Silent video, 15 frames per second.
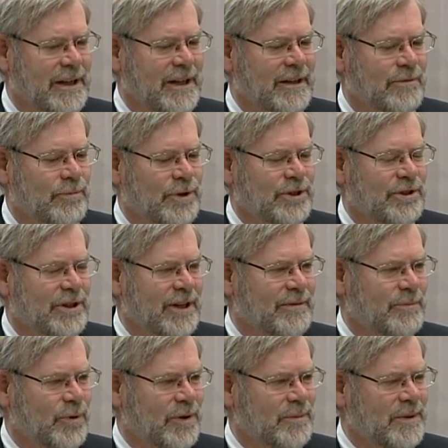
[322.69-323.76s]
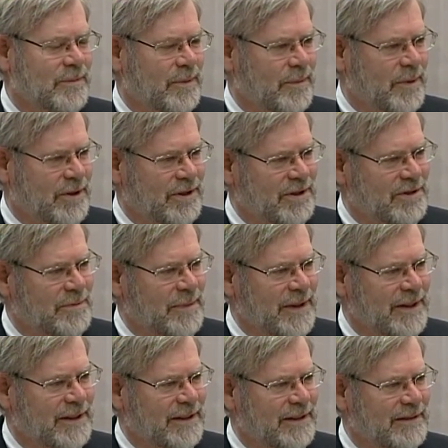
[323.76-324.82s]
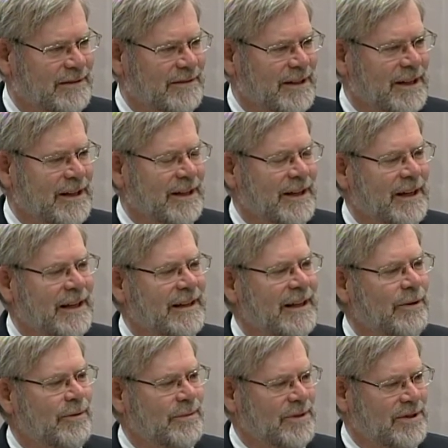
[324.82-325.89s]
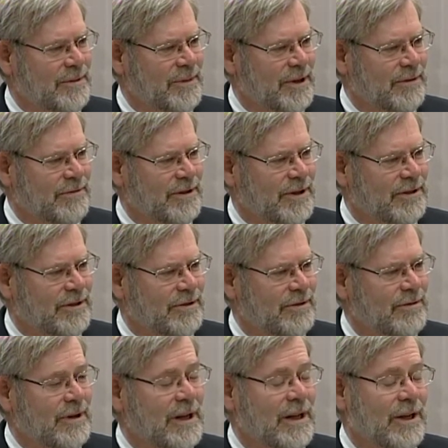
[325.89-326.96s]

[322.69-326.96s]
and we should have more people participating in it, and that would be something I would try to do.